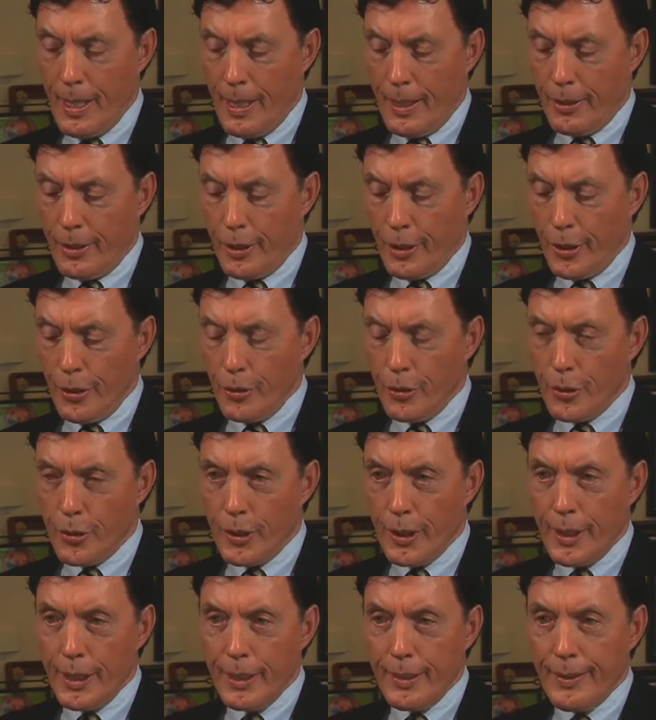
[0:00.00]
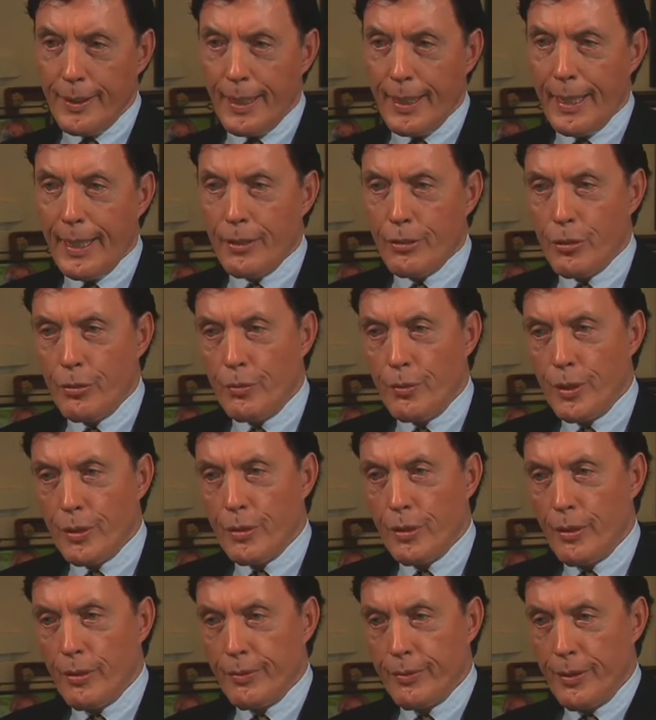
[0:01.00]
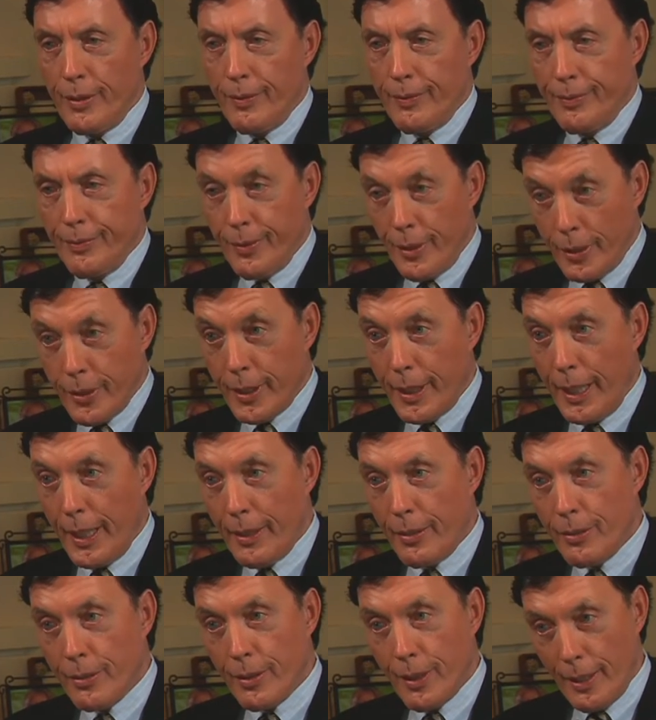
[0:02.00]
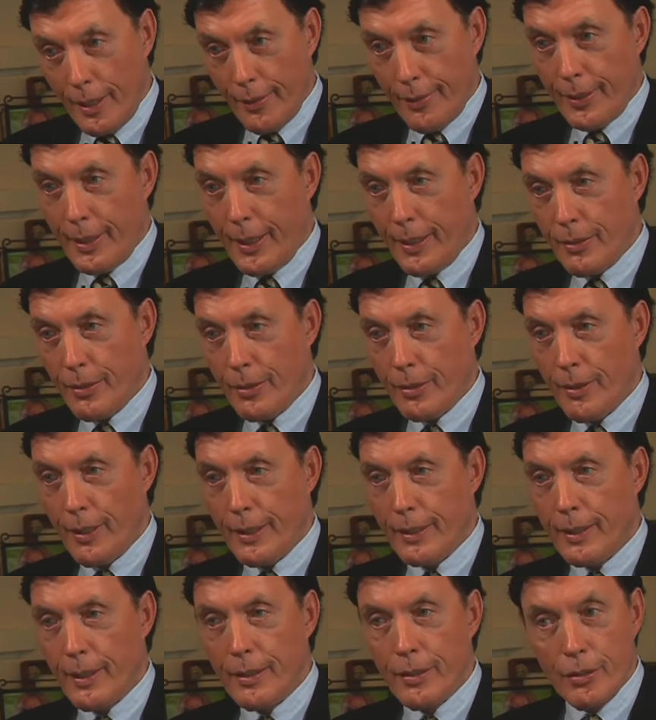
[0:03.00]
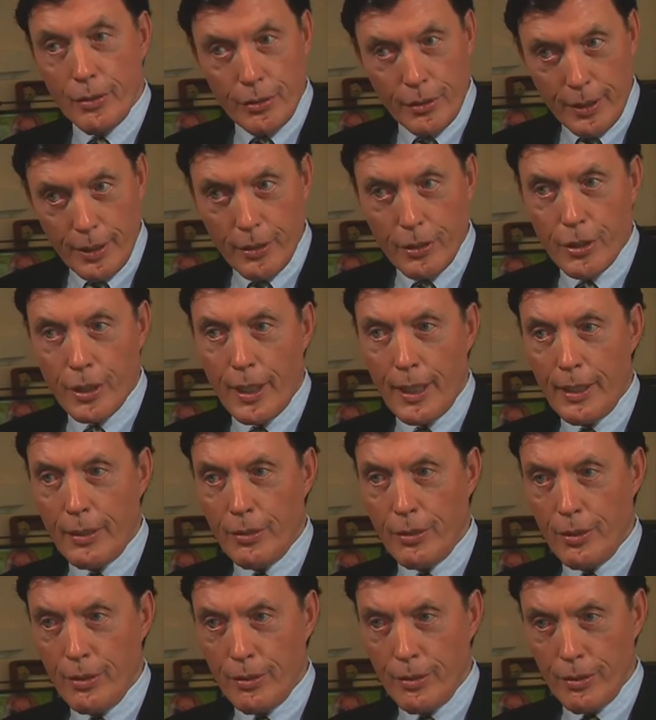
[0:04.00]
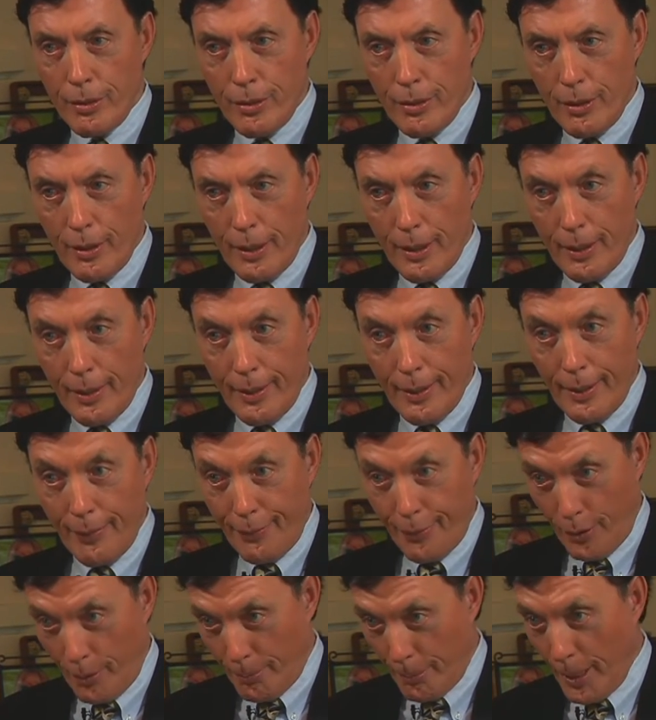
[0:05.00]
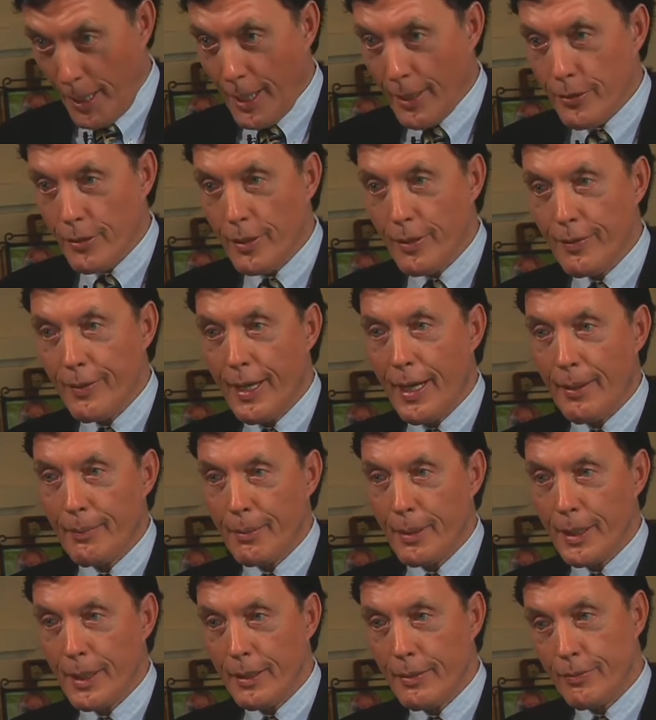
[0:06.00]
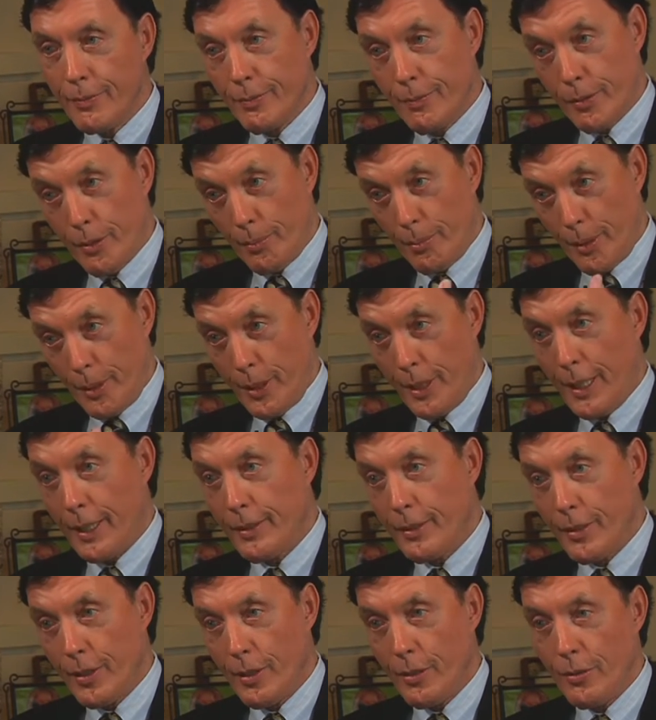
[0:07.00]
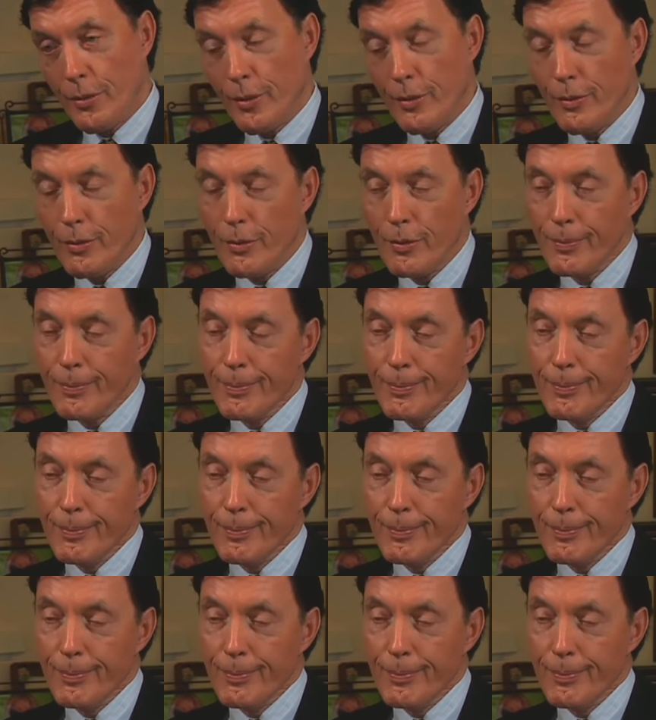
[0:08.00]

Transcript: Do you see that as a result of this case and other cases like that, you see changes for the positive happening to protect citizens?